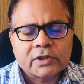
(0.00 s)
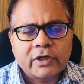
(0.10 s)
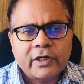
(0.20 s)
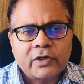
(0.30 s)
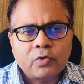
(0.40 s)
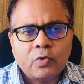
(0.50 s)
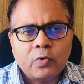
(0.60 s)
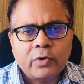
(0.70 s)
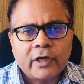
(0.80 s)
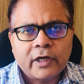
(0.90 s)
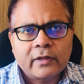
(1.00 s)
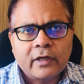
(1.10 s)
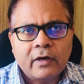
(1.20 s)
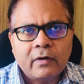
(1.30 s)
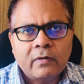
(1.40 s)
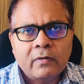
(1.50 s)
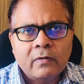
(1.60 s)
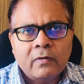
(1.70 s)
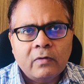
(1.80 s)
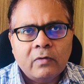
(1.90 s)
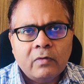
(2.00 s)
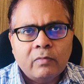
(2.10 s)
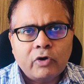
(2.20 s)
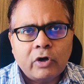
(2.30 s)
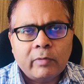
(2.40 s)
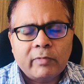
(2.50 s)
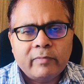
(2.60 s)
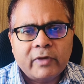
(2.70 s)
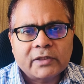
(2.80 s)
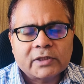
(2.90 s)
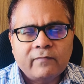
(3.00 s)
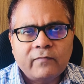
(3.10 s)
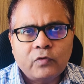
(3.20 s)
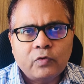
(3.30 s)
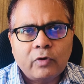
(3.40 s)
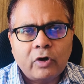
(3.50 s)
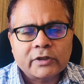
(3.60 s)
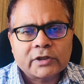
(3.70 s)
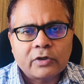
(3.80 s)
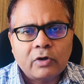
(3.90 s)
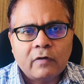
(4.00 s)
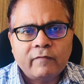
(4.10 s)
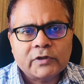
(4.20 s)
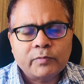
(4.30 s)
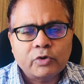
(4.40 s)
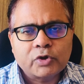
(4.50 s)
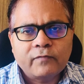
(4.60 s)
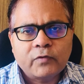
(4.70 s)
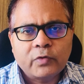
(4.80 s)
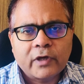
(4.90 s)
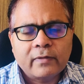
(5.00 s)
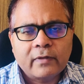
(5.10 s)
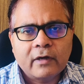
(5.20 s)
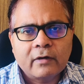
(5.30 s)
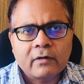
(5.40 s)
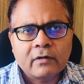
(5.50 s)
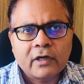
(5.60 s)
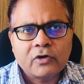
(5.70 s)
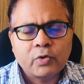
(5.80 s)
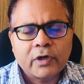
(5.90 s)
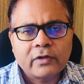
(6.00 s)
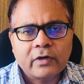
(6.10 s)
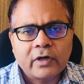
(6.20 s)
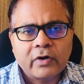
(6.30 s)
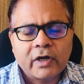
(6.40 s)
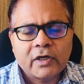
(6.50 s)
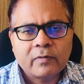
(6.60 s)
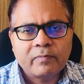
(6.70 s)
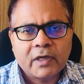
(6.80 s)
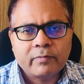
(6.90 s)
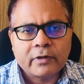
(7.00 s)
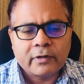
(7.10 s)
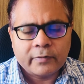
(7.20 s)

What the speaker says: write code, and then probably make some few plots and all, which both of you can then get together and write a paper.